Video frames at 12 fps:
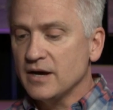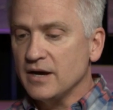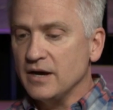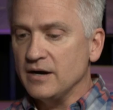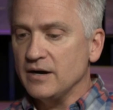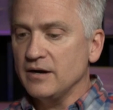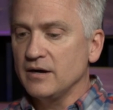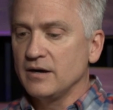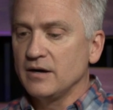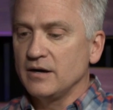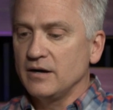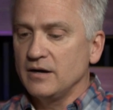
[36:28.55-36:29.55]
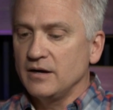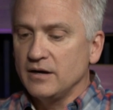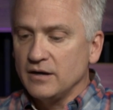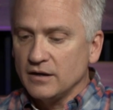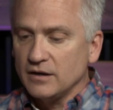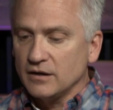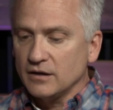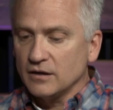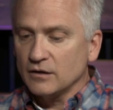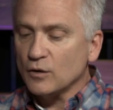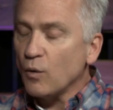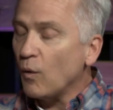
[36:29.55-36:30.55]
Uh,
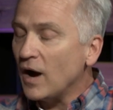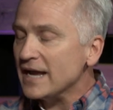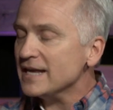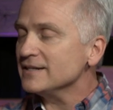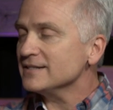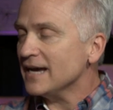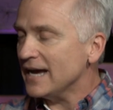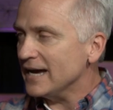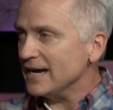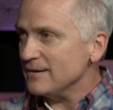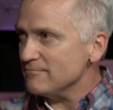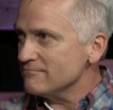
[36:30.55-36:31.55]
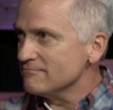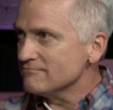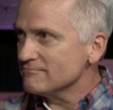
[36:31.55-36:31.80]
quiet time.